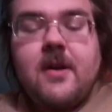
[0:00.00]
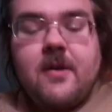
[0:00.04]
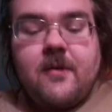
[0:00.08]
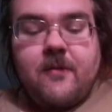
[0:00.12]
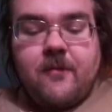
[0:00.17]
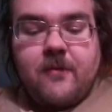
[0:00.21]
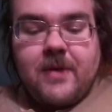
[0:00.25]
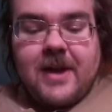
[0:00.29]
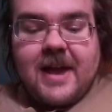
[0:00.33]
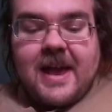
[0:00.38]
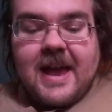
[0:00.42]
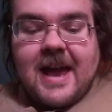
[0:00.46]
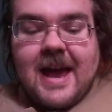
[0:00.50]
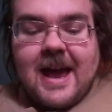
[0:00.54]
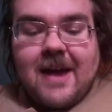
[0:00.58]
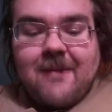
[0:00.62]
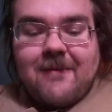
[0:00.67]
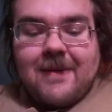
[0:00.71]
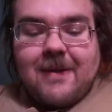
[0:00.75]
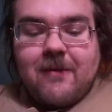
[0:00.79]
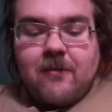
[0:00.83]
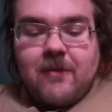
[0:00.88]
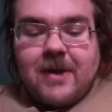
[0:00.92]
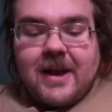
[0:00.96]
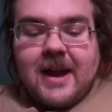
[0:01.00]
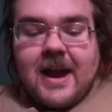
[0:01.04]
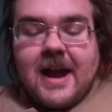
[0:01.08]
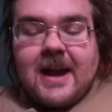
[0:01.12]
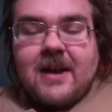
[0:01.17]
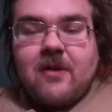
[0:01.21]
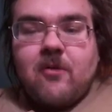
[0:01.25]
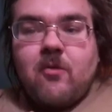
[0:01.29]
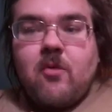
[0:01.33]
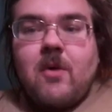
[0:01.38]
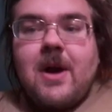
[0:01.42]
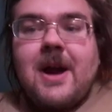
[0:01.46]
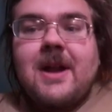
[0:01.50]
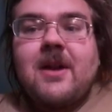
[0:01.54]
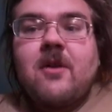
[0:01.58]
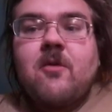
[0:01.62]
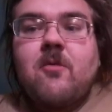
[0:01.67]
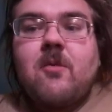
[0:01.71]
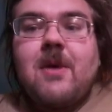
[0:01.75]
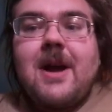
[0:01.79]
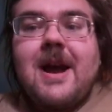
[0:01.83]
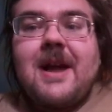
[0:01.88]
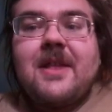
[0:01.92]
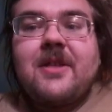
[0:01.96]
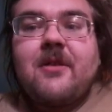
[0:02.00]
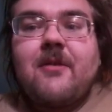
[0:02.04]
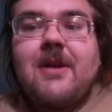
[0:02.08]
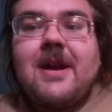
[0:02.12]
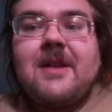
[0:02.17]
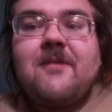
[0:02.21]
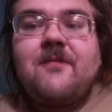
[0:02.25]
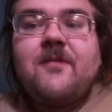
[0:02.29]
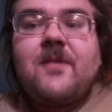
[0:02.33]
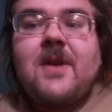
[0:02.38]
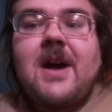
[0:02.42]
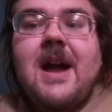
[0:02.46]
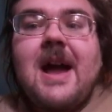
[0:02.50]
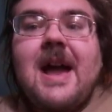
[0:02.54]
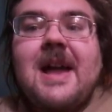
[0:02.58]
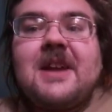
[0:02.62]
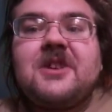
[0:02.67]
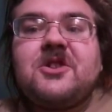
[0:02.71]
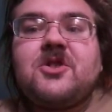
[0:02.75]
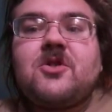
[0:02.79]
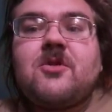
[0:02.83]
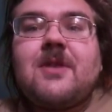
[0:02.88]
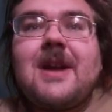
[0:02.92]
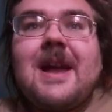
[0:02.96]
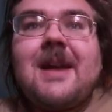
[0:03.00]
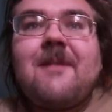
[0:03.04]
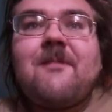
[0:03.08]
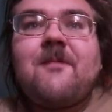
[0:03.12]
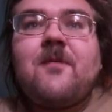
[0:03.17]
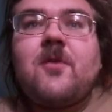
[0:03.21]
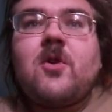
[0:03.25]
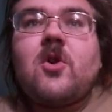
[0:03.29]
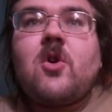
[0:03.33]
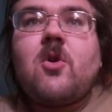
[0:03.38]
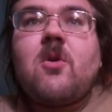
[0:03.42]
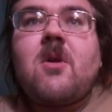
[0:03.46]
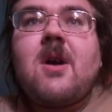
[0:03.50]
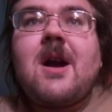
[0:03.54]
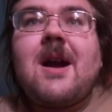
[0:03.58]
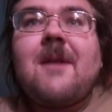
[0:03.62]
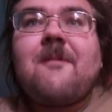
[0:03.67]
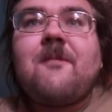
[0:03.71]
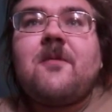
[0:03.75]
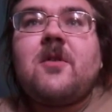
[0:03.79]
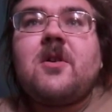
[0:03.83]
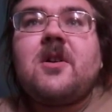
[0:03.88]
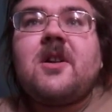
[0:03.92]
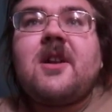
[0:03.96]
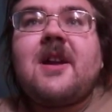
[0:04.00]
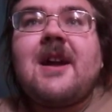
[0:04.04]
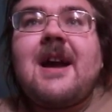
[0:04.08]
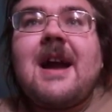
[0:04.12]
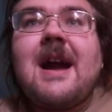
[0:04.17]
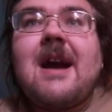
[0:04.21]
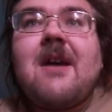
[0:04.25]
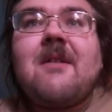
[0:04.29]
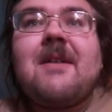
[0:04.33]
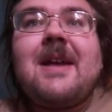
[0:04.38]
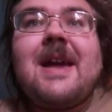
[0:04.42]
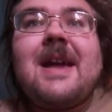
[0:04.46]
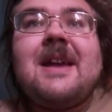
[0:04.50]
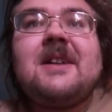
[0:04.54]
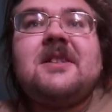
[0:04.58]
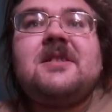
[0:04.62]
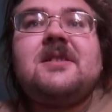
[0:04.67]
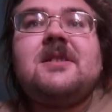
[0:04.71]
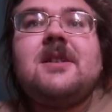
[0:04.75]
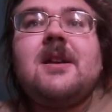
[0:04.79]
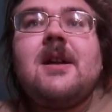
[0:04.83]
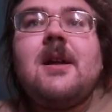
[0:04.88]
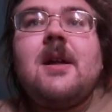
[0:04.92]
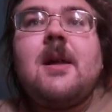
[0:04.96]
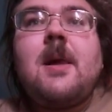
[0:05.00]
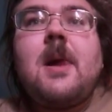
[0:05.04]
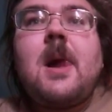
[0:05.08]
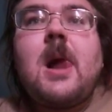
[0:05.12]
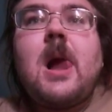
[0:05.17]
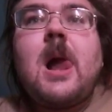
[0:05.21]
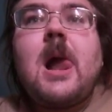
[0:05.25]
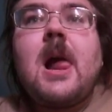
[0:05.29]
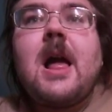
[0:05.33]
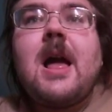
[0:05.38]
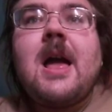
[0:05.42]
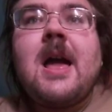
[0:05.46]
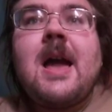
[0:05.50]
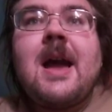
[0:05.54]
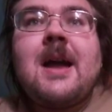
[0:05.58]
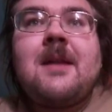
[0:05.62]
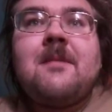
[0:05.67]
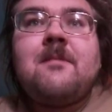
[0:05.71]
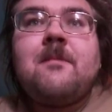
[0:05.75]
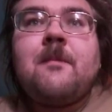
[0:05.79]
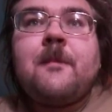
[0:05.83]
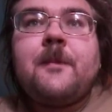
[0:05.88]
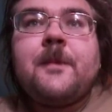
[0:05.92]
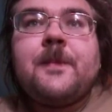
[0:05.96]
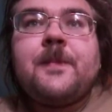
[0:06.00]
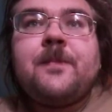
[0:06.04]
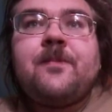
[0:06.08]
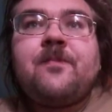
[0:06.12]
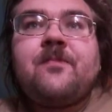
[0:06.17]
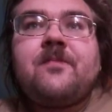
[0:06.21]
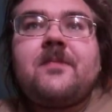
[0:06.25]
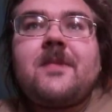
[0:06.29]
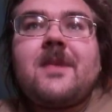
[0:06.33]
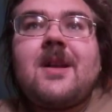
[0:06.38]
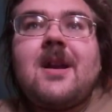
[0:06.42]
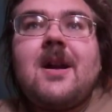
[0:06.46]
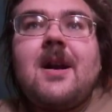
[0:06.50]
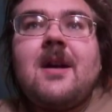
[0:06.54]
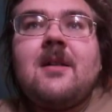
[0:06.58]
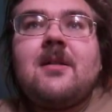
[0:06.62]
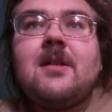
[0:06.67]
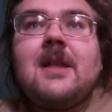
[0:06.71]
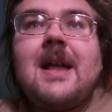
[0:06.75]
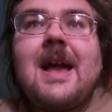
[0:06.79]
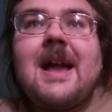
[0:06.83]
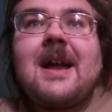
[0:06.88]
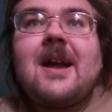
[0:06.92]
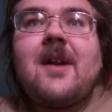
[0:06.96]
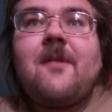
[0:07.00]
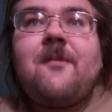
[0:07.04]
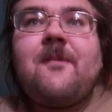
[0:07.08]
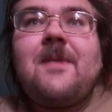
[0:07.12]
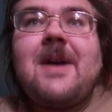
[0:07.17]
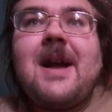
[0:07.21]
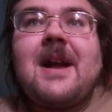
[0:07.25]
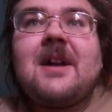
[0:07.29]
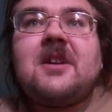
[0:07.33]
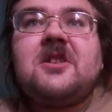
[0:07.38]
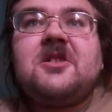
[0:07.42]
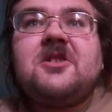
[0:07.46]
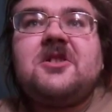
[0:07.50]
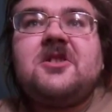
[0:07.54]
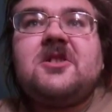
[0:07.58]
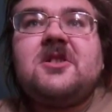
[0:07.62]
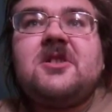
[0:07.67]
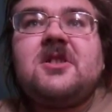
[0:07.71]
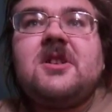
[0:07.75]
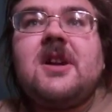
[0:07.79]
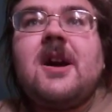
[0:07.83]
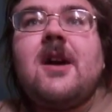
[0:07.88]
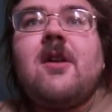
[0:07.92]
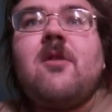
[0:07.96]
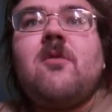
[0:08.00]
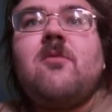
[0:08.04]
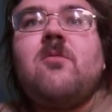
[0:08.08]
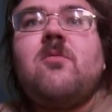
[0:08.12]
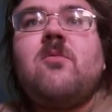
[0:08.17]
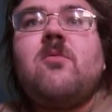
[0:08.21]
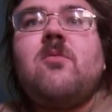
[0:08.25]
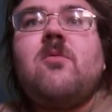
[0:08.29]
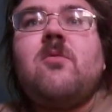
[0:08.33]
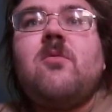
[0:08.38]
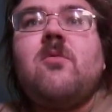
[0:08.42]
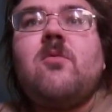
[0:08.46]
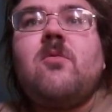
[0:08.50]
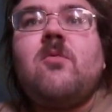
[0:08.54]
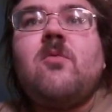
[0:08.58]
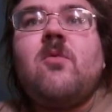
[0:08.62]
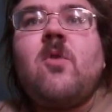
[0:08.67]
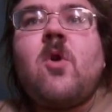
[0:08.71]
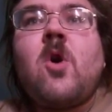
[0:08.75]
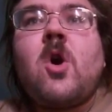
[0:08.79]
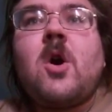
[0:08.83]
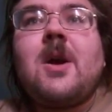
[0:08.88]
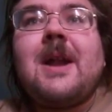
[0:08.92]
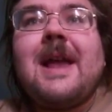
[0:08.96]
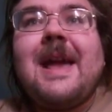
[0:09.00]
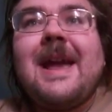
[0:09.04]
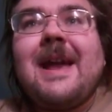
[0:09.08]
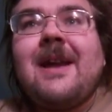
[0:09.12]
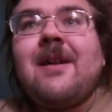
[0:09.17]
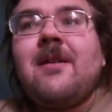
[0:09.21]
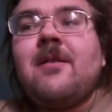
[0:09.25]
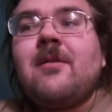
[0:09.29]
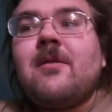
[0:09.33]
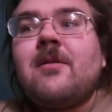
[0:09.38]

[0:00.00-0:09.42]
We have it. We got a winter weather advisory for Crawford counties and a lake effect snow warning